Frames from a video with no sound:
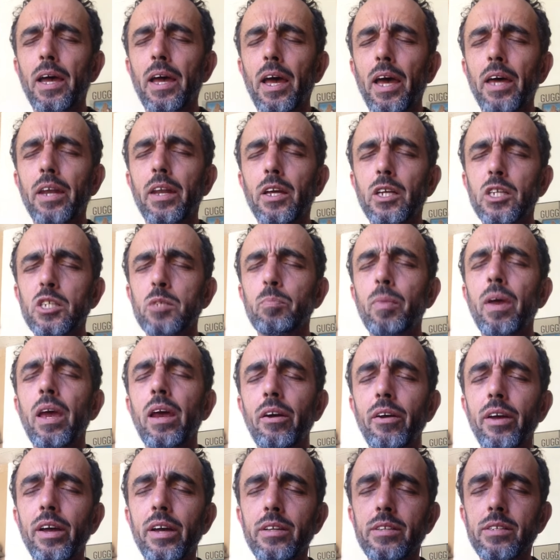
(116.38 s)
an
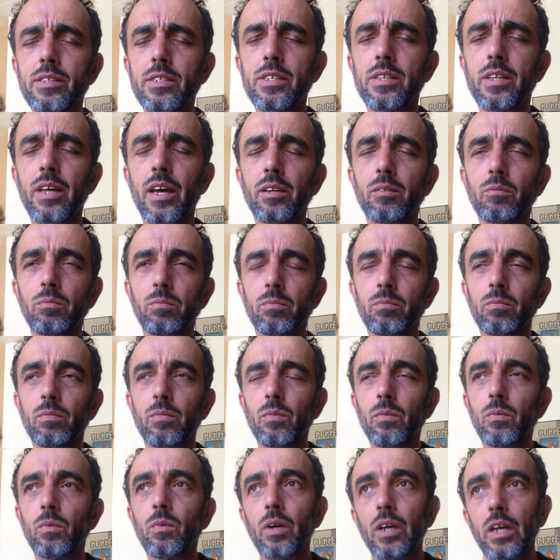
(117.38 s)
experience that
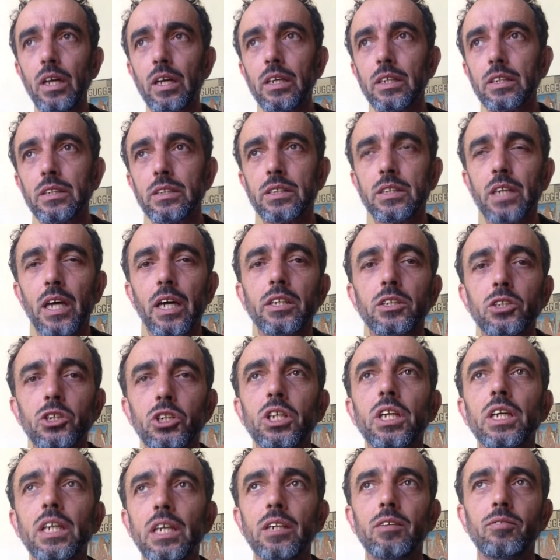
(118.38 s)
is
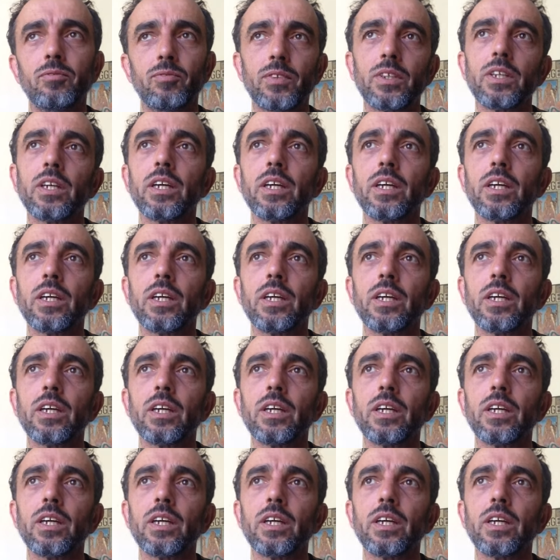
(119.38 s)
achieved